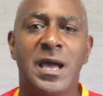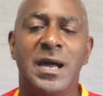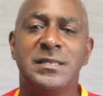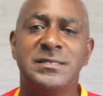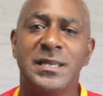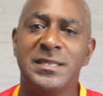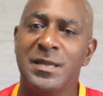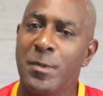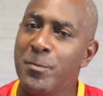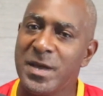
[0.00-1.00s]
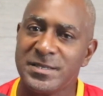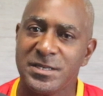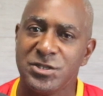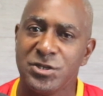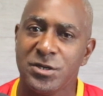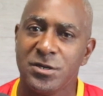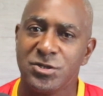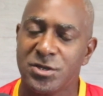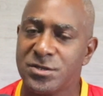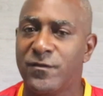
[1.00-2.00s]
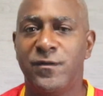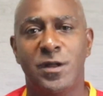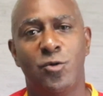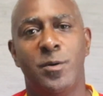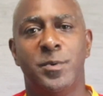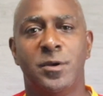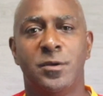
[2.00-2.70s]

and send them a message just to follow up.